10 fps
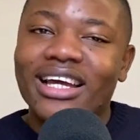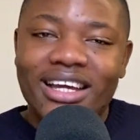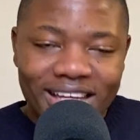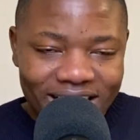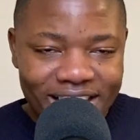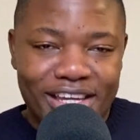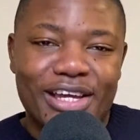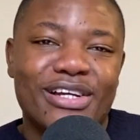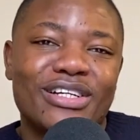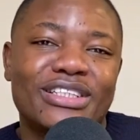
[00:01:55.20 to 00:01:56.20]

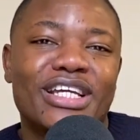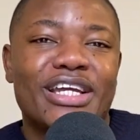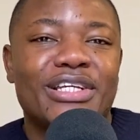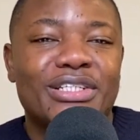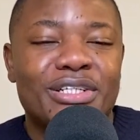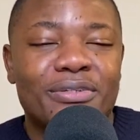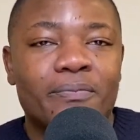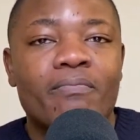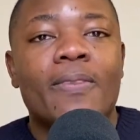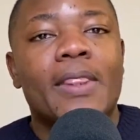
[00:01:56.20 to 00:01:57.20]
here goes the intro.
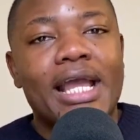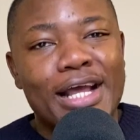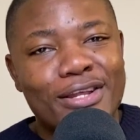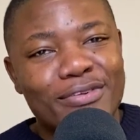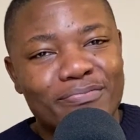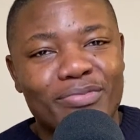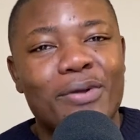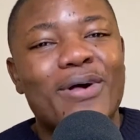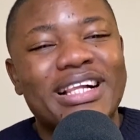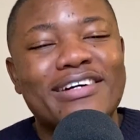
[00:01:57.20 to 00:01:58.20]
Hello,
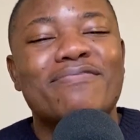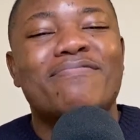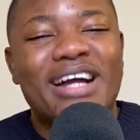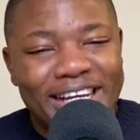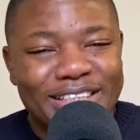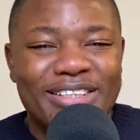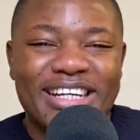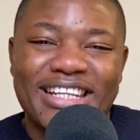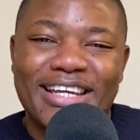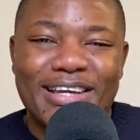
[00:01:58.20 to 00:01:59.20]
welcome back to
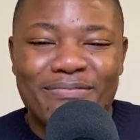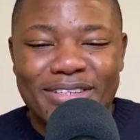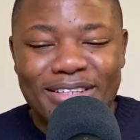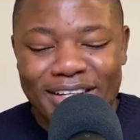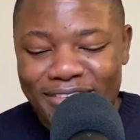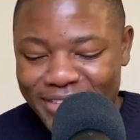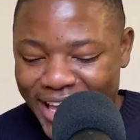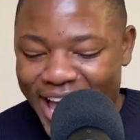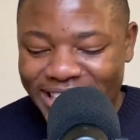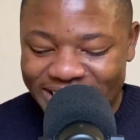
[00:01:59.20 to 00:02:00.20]
another episode of the
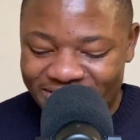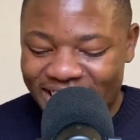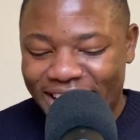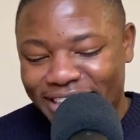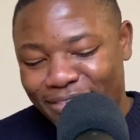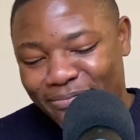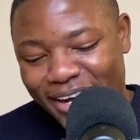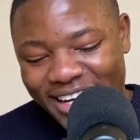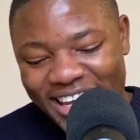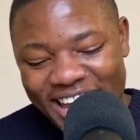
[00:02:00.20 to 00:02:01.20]
Assimilation
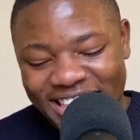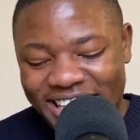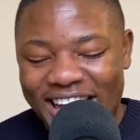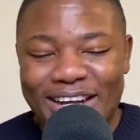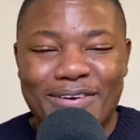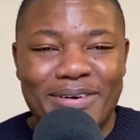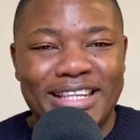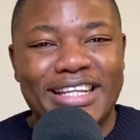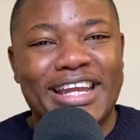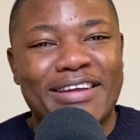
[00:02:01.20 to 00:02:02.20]
Podcast. I go by
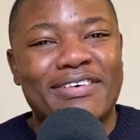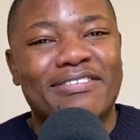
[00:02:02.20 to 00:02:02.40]
the name of